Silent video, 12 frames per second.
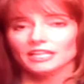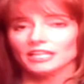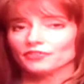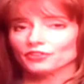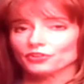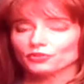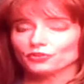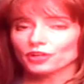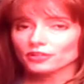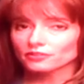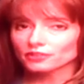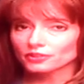If a
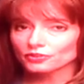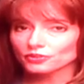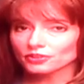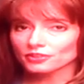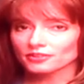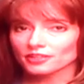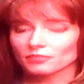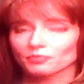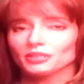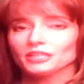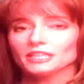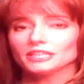drug solution is
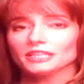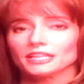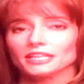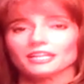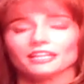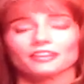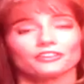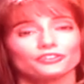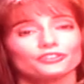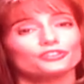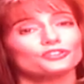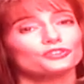unappealing, the
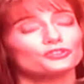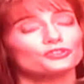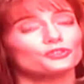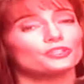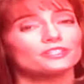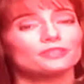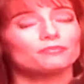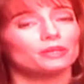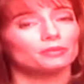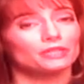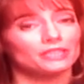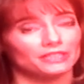surgical choice
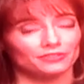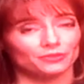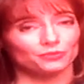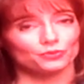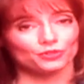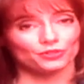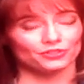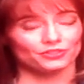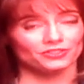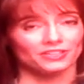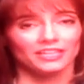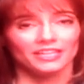may be even worse,
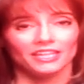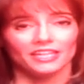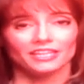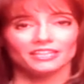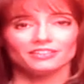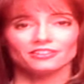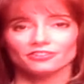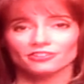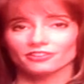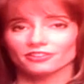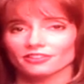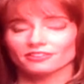in
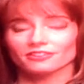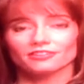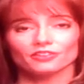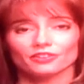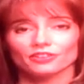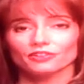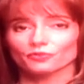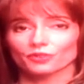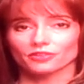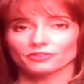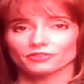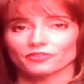addition to the serious
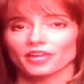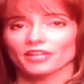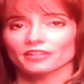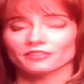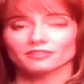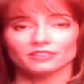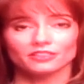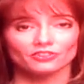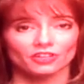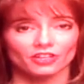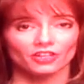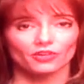risks of
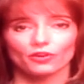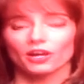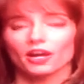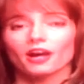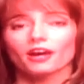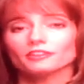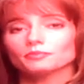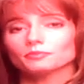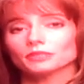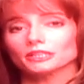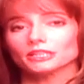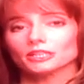anesthesia or a
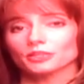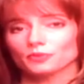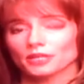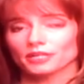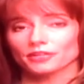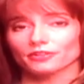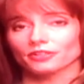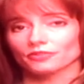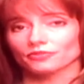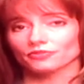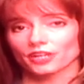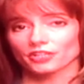hospital-acquired
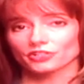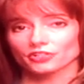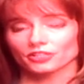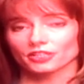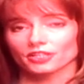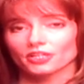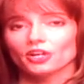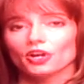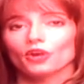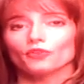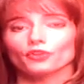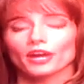infection.
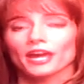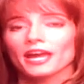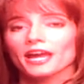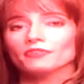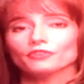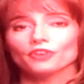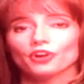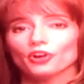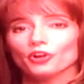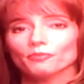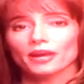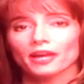Over half of
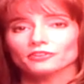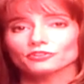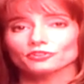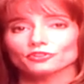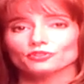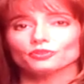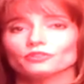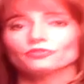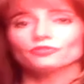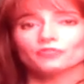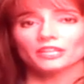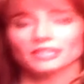all back surgeries
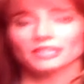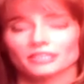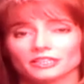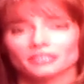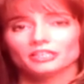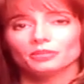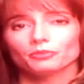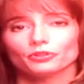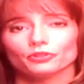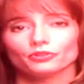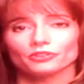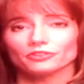fail,
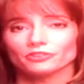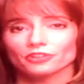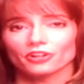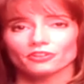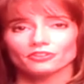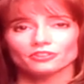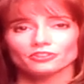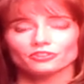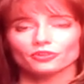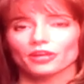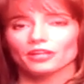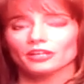producing scar
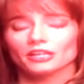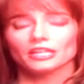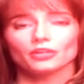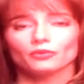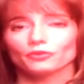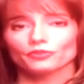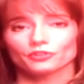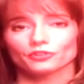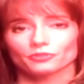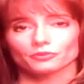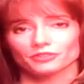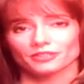tissue and
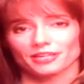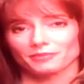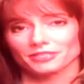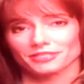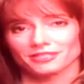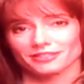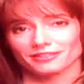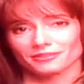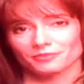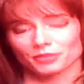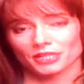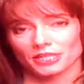irreversible damage to the
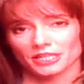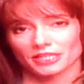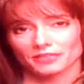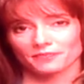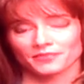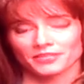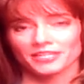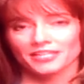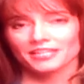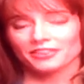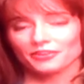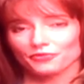spine.
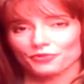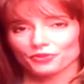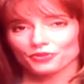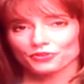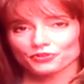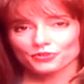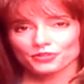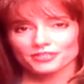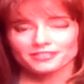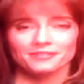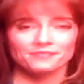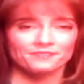The fourth choice
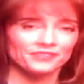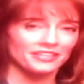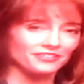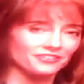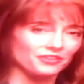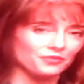is